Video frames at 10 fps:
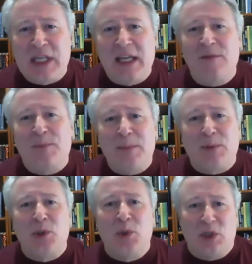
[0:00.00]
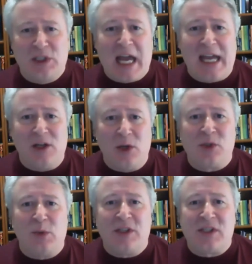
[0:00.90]
of people who are diagnosed
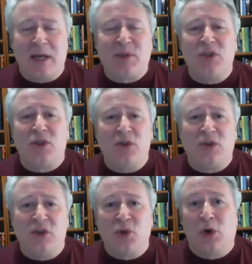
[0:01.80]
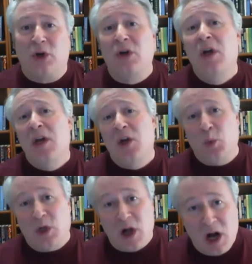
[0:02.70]
with a substance use disorder
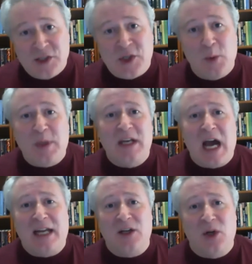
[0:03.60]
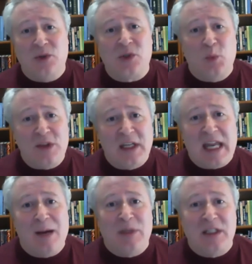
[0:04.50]
will also be diagnosed with a
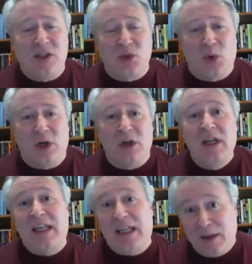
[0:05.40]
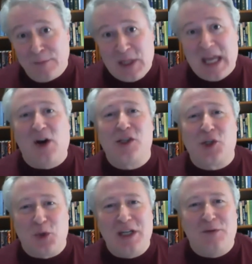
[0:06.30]
gambling disorder if they are
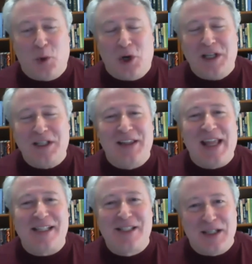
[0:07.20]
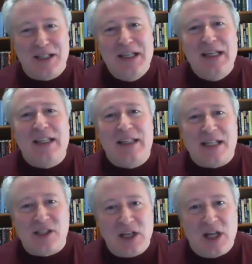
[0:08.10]
screened for it. And that's
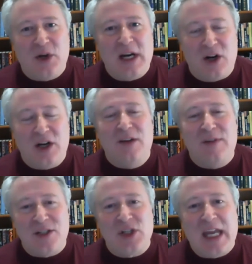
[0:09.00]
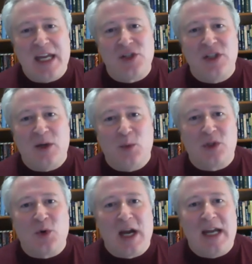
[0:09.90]
another area of education that we're
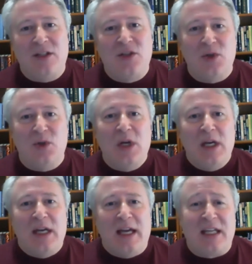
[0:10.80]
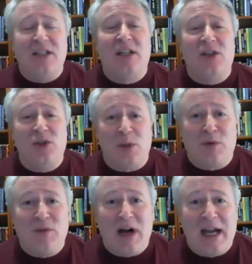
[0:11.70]
trying to continue to
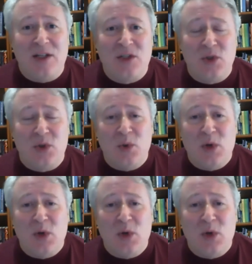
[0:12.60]
provide to